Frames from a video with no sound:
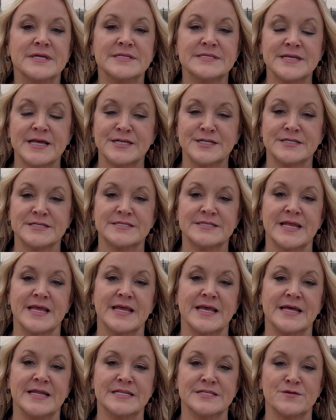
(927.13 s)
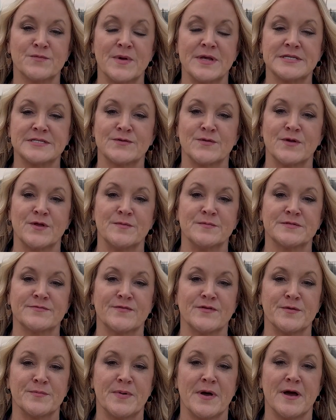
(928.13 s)
concession stands, restrooms
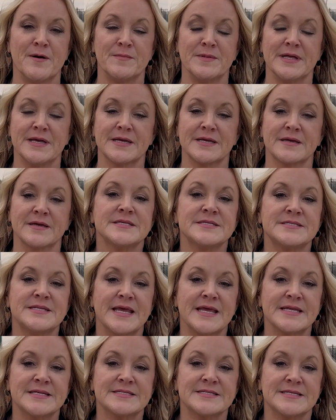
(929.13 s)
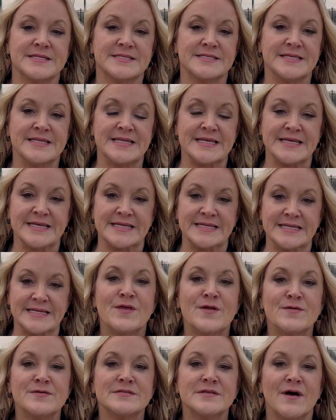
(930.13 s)
for the public, stands to sit in.
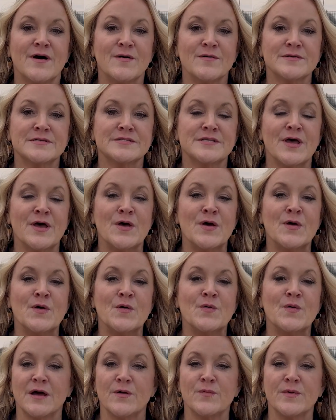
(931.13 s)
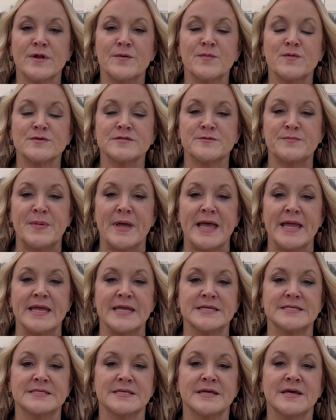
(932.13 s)
There's also a rentable
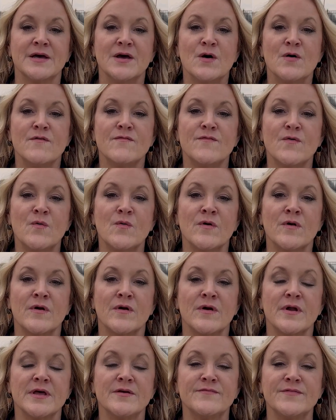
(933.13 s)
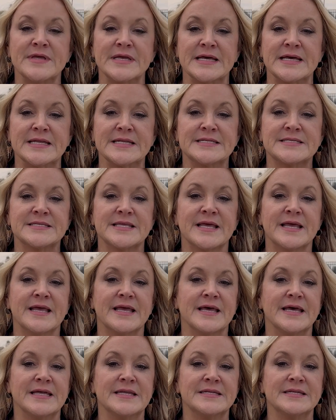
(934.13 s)
space for events
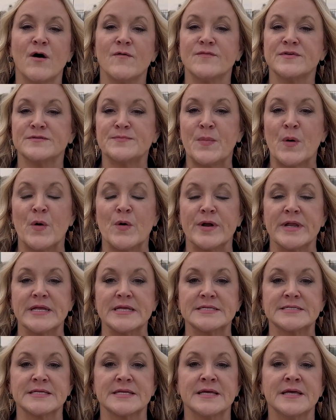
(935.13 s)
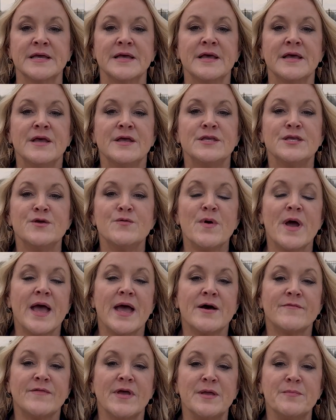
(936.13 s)
and office parties. You
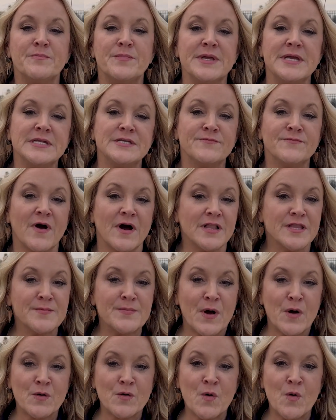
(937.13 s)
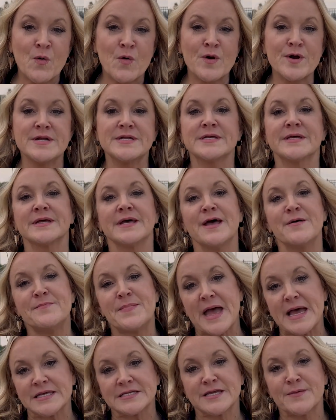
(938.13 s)
have a beach volleyball court, a
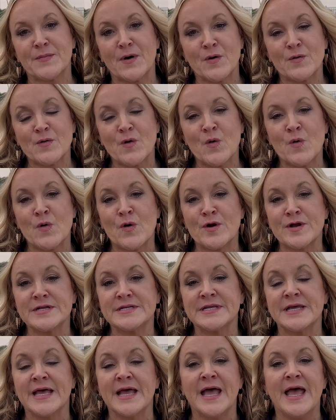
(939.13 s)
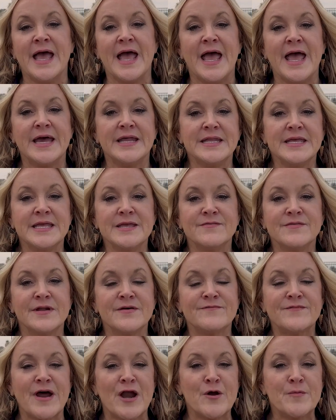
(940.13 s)
basketball court, and even
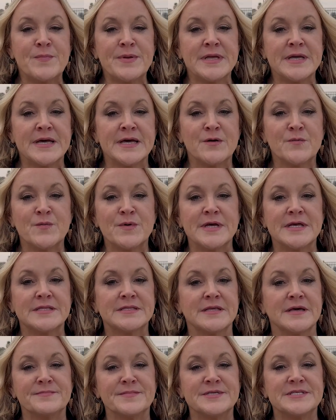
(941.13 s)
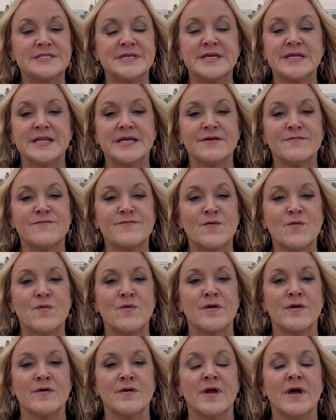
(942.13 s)
a fire pit with seating
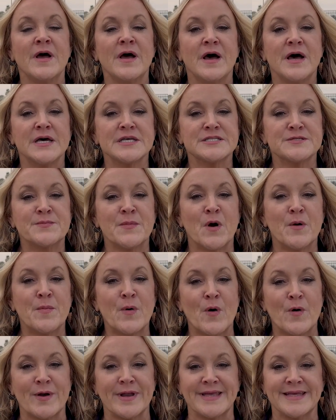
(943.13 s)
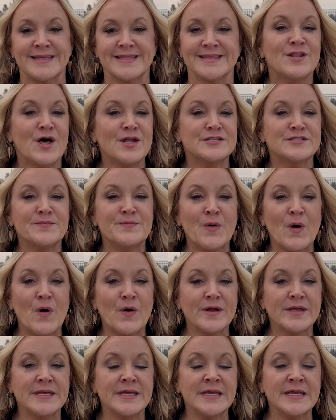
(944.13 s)
for a small party. Lots of
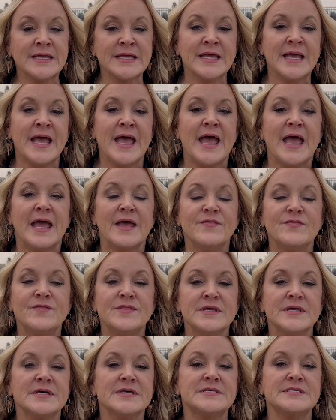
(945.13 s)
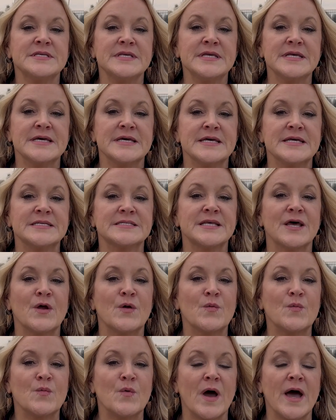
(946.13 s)
parking, and this is
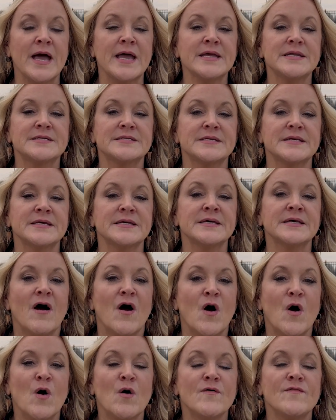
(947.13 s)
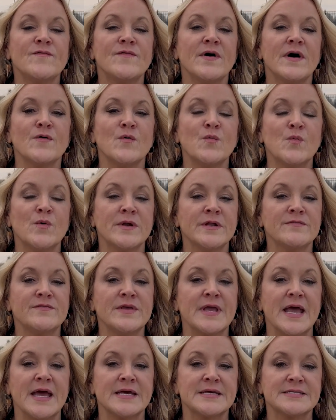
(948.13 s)
right off one of
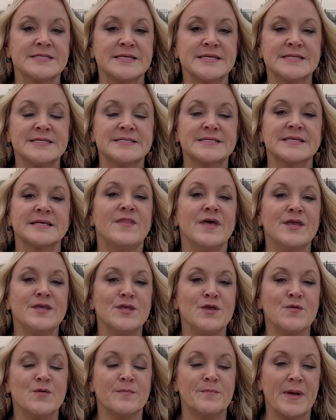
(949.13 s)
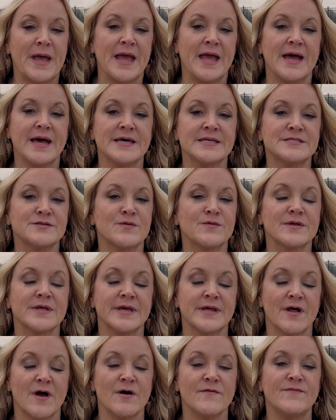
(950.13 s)
the exits that you would pass or
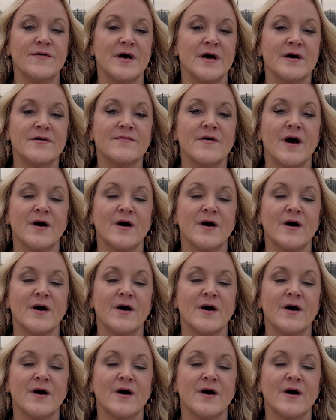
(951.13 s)
get off of